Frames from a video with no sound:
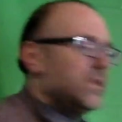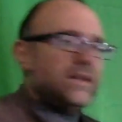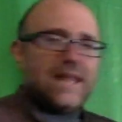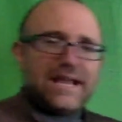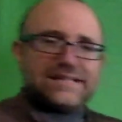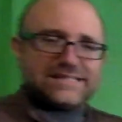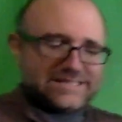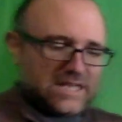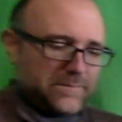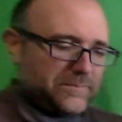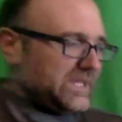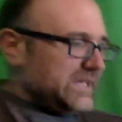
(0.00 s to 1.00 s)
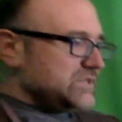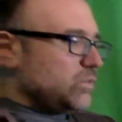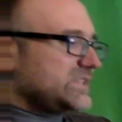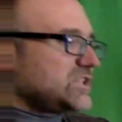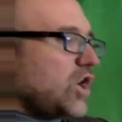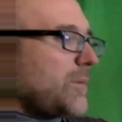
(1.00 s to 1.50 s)
next step is
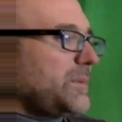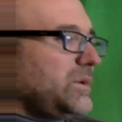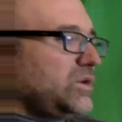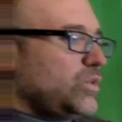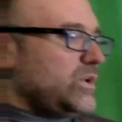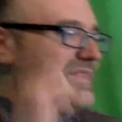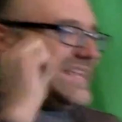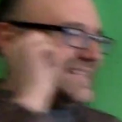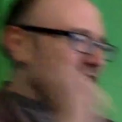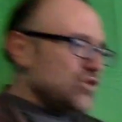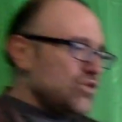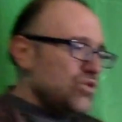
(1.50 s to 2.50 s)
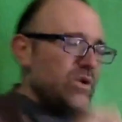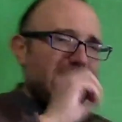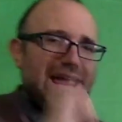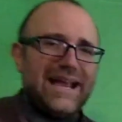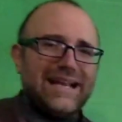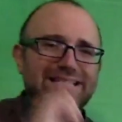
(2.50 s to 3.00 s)
what's common between the
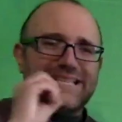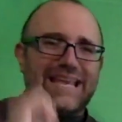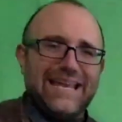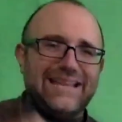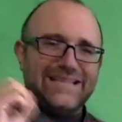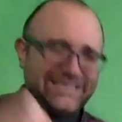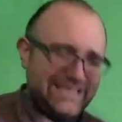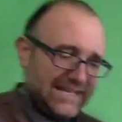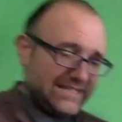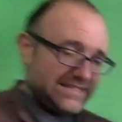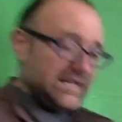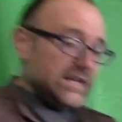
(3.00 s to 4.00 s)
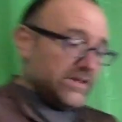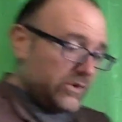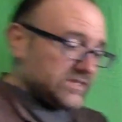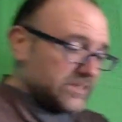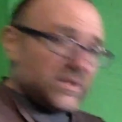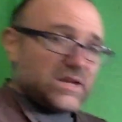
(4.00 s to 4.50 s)
2x and the 6. There is
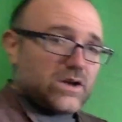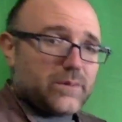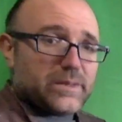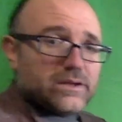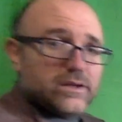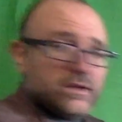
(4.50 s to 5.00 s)
something common.